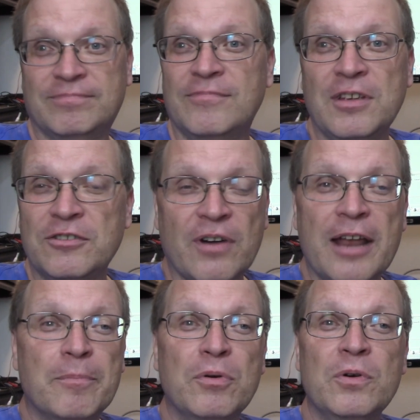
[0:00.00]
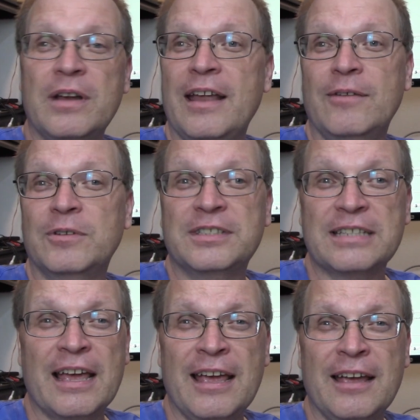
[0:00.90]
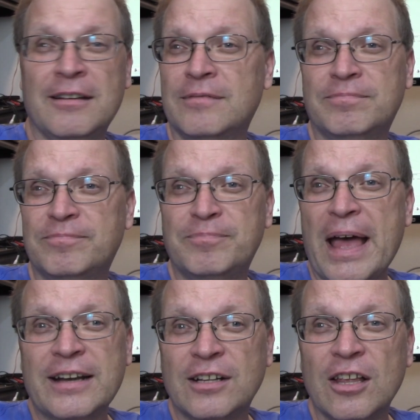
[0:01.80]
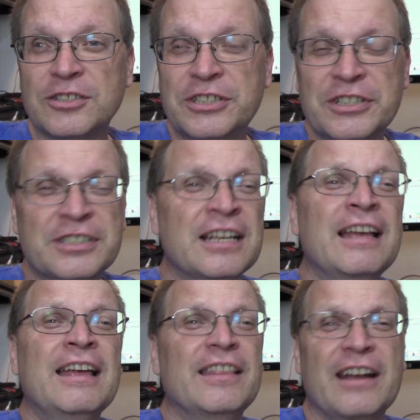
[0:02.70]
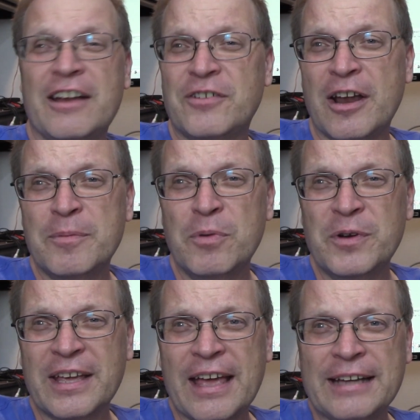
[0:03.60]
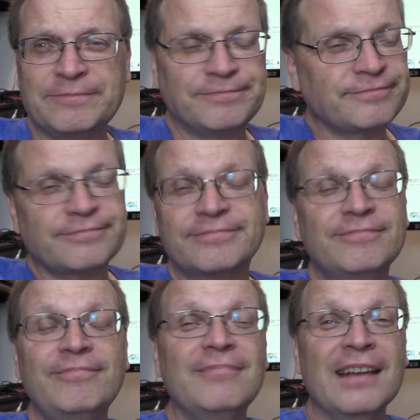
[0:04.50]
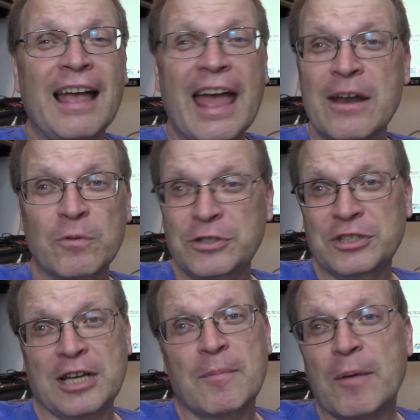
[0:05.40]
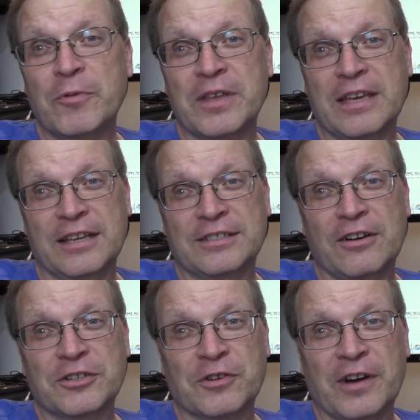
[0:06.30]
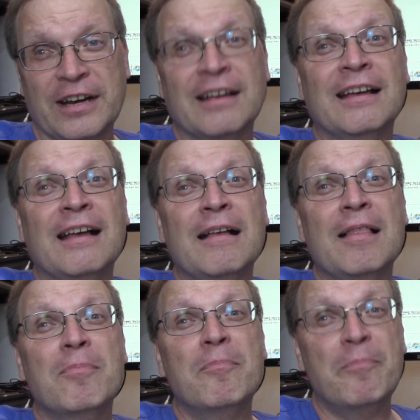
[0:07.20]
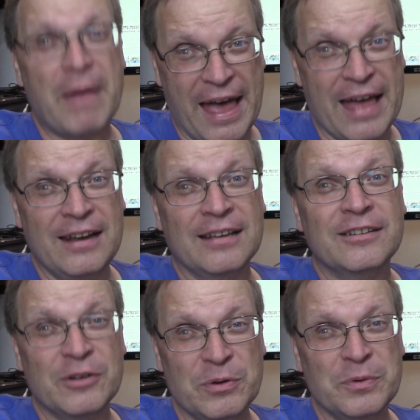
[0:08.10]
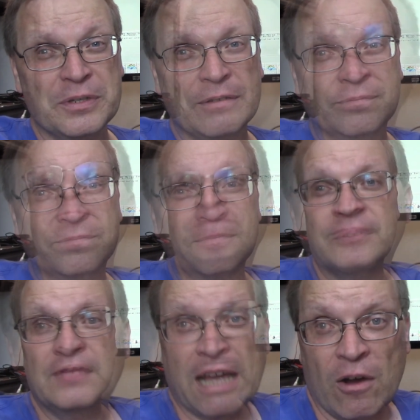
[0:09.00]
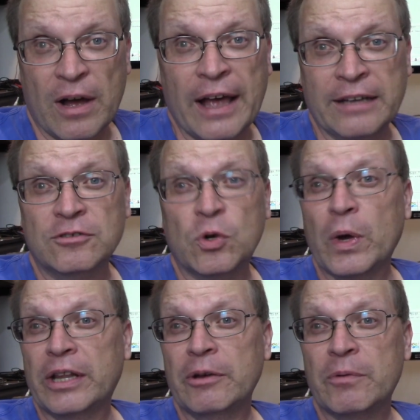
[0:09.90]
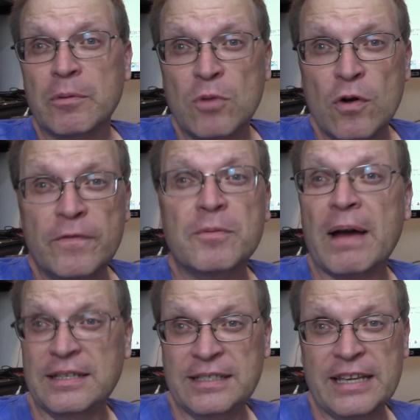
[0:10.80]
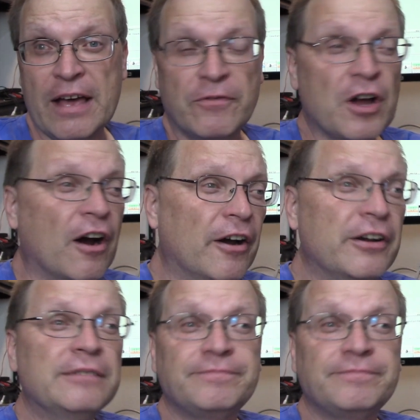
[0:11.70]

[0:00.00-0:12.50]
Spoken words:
You'd try to boot and it would say bad clusters, then I tried to boot again and it would just come up with a kickstart screen. Bad news. Now I quickly removed my CF card,